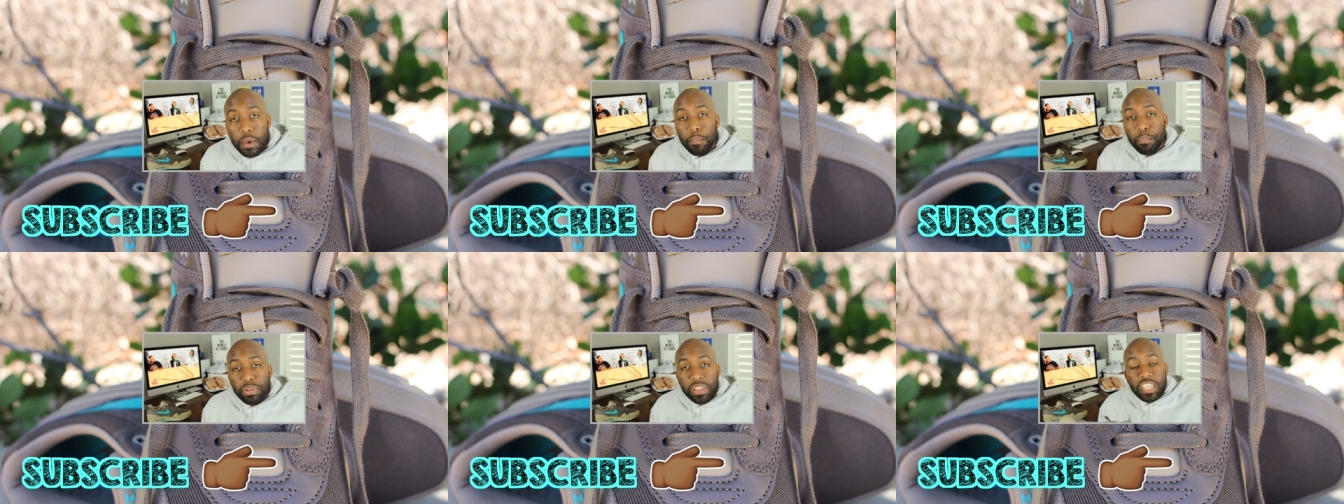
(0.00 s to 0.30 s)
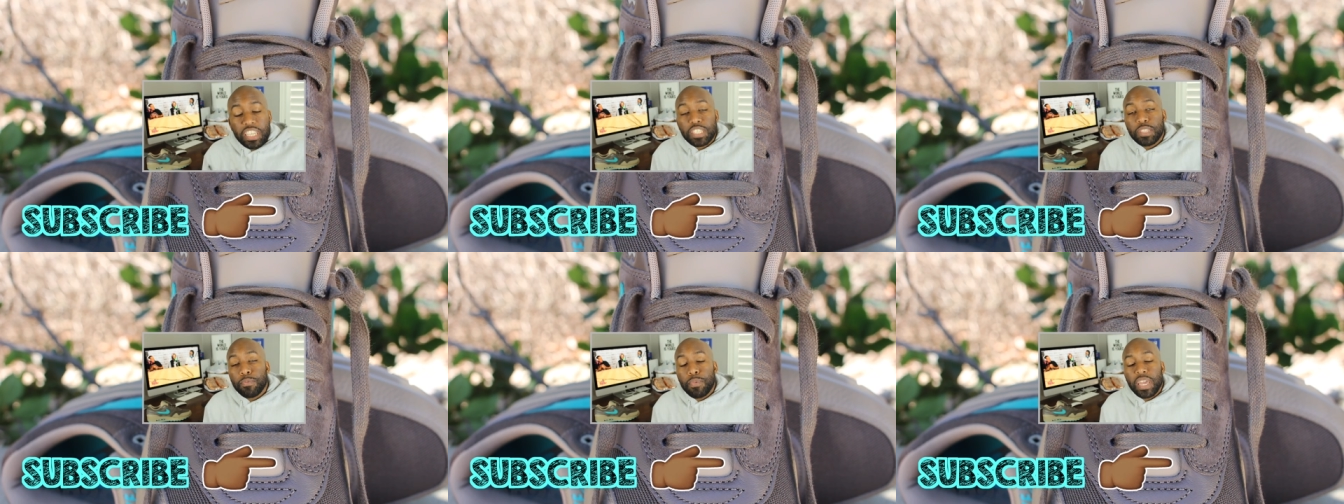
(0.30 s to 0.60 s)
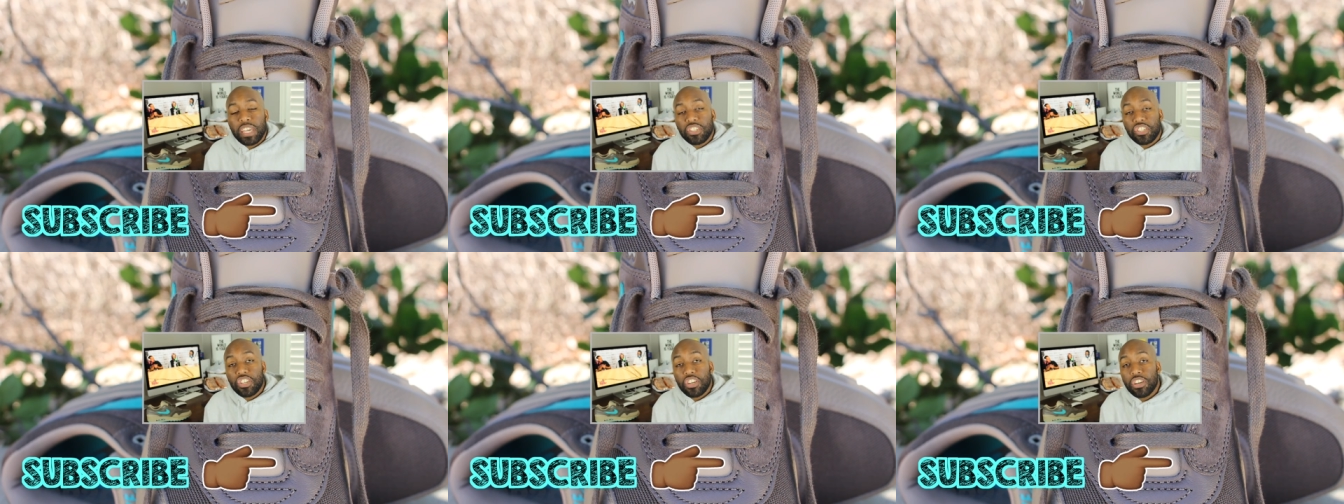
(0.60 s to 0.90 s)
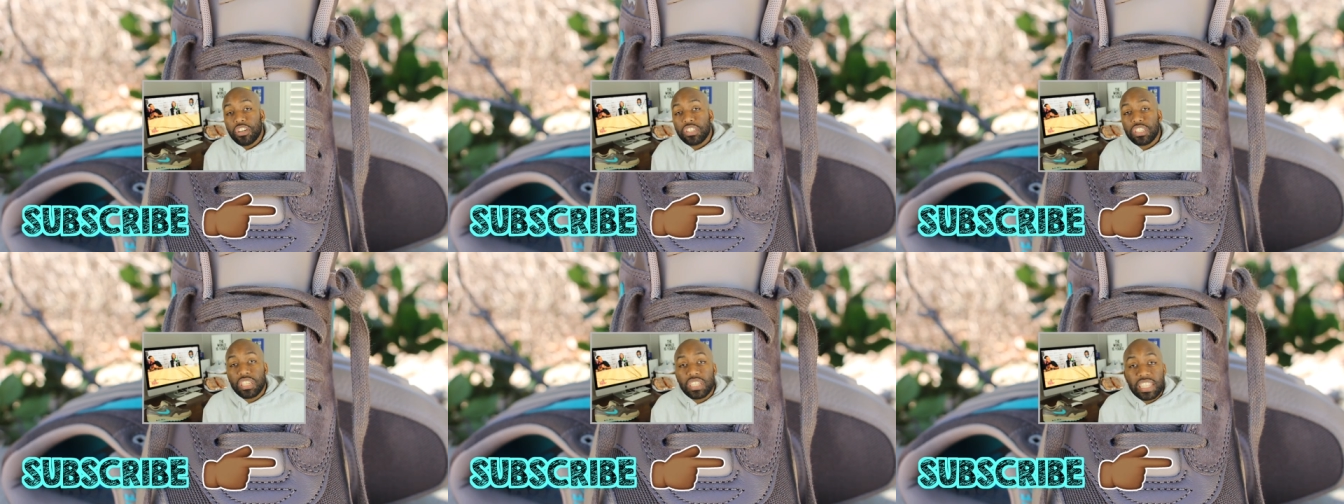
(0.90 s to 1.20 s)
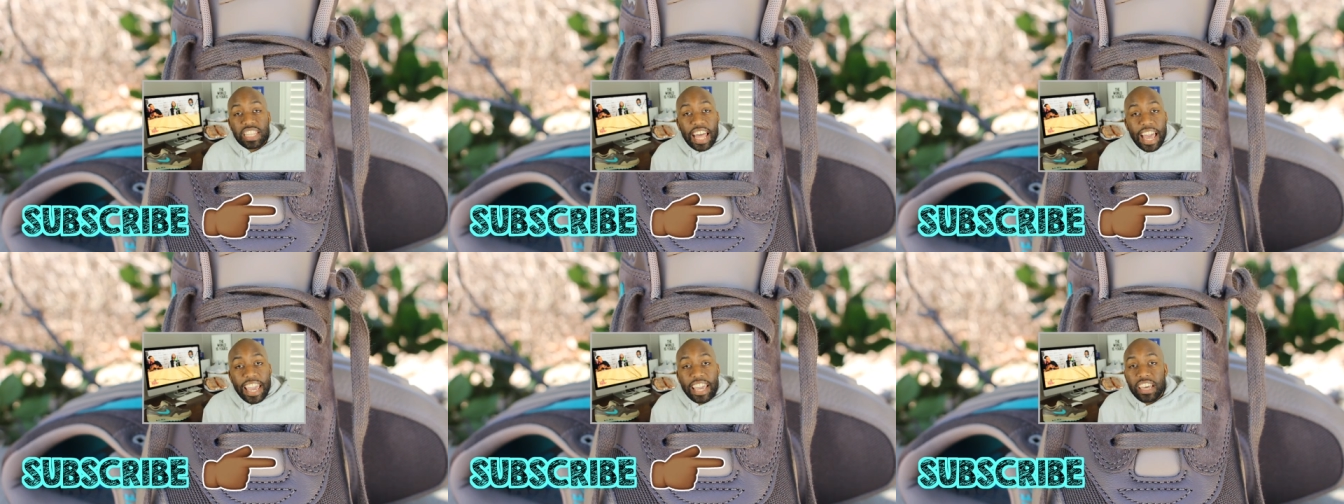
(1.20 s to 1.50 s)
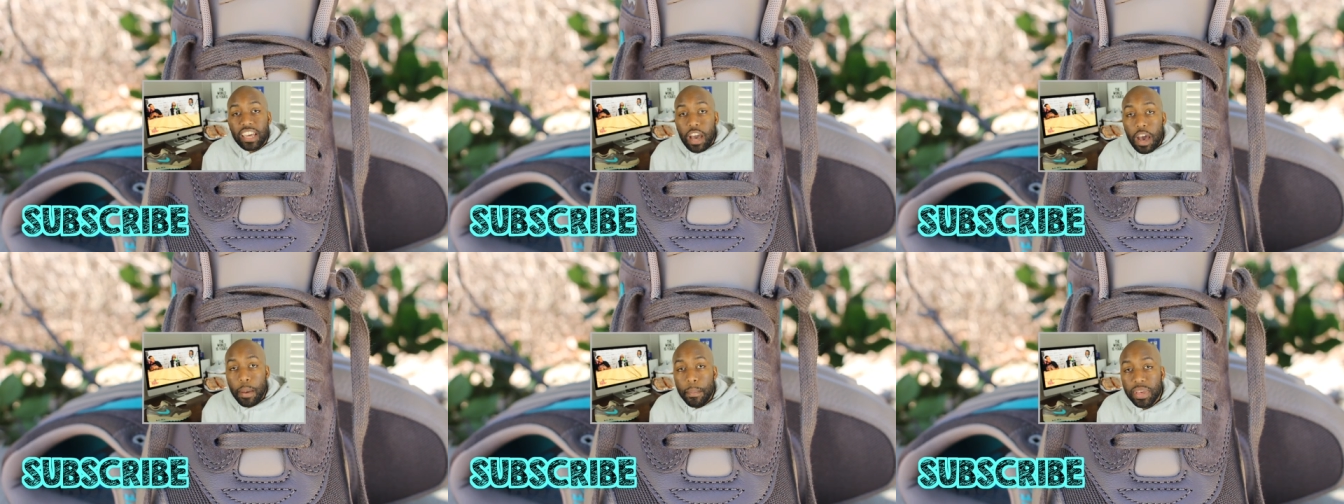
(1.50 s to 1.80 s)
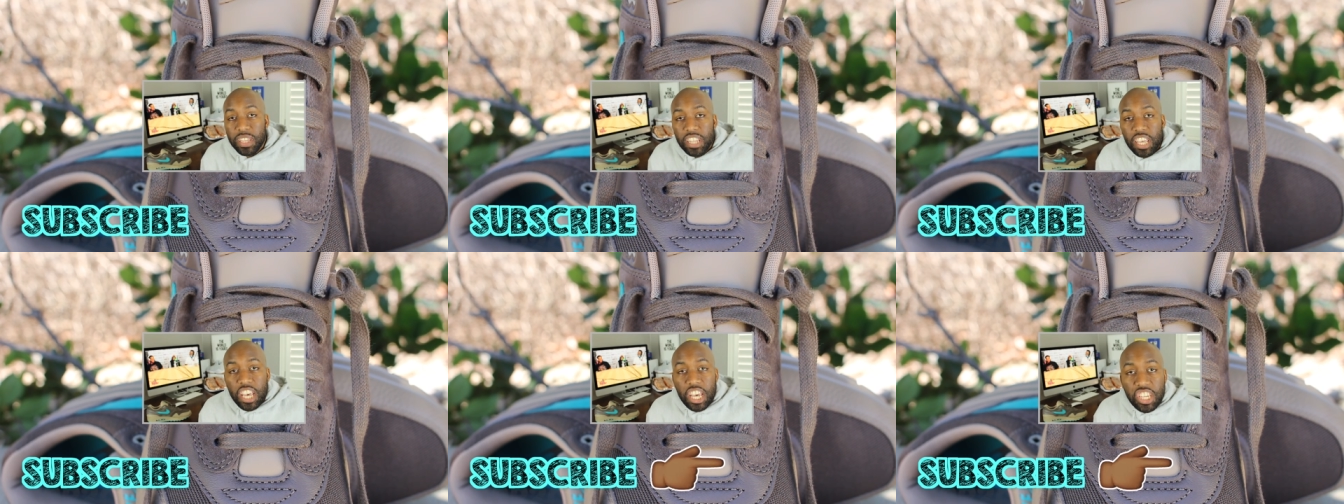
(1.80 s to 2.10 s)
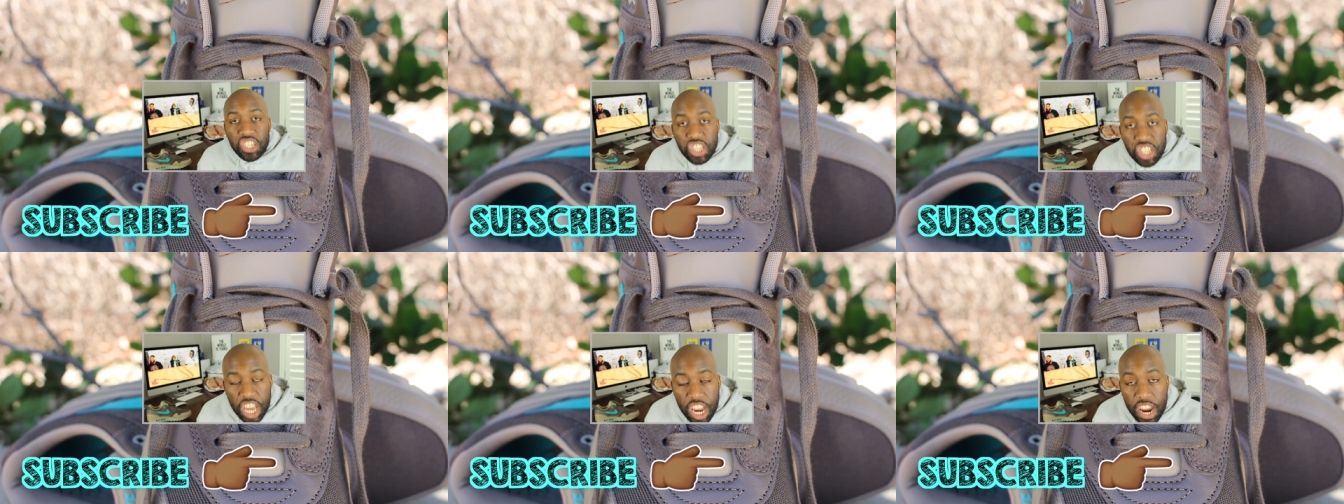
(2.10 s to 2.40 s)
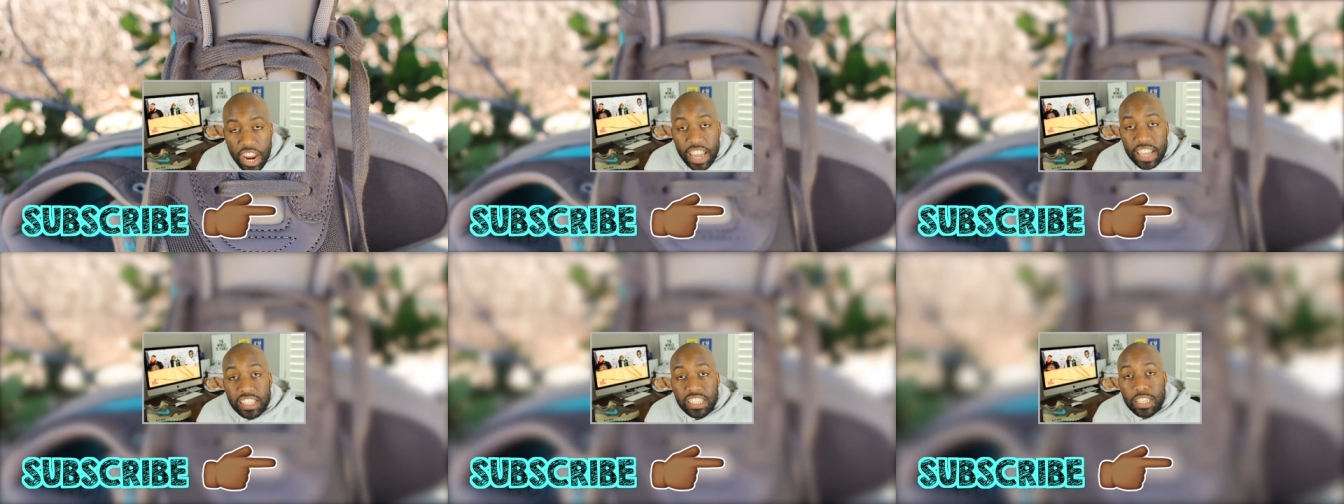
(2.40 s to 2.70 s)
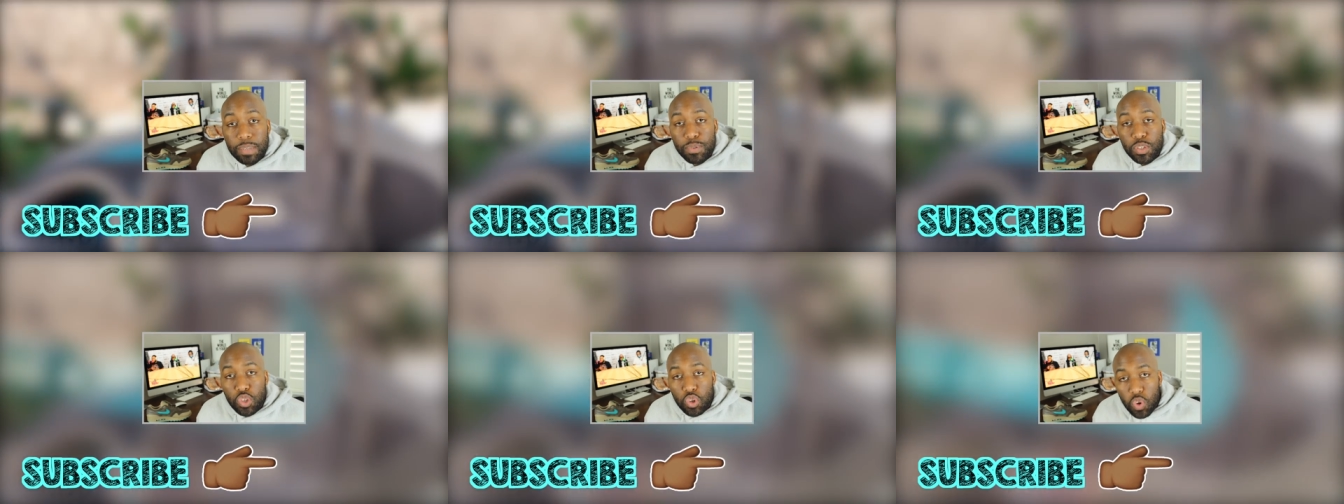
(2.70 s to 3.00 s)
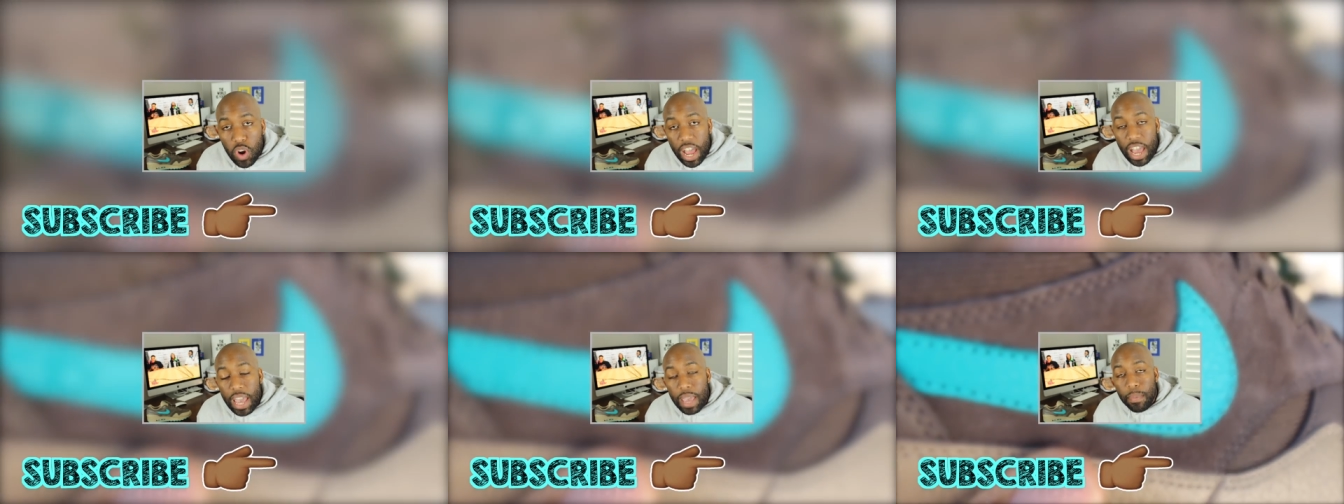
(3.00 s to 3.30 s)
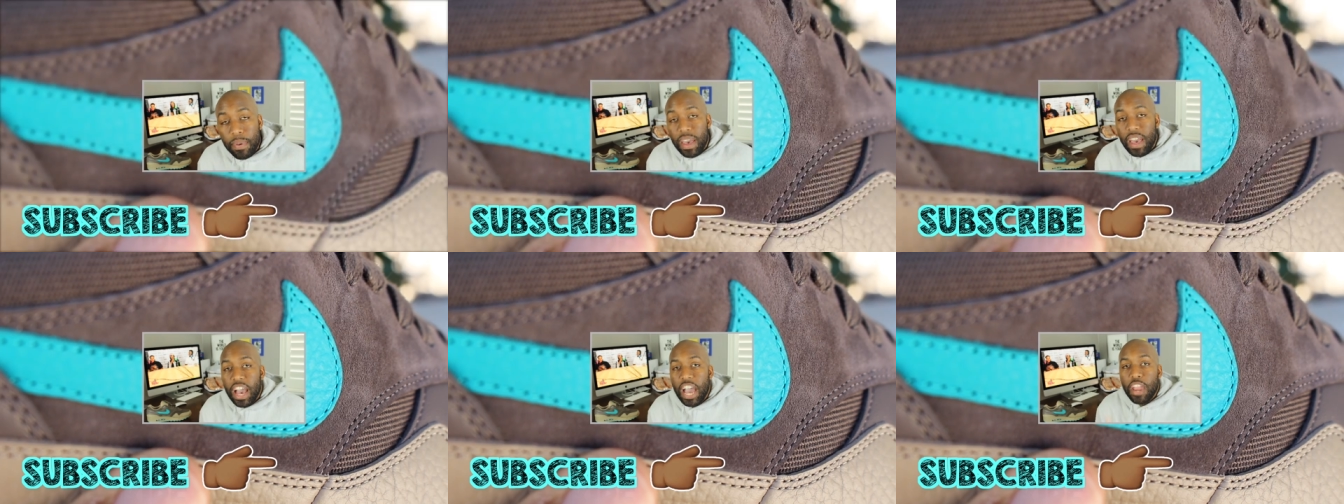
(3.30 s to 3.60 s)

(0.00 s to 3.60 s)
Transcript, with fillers: Please make sure to like, comment, share, and subscribe.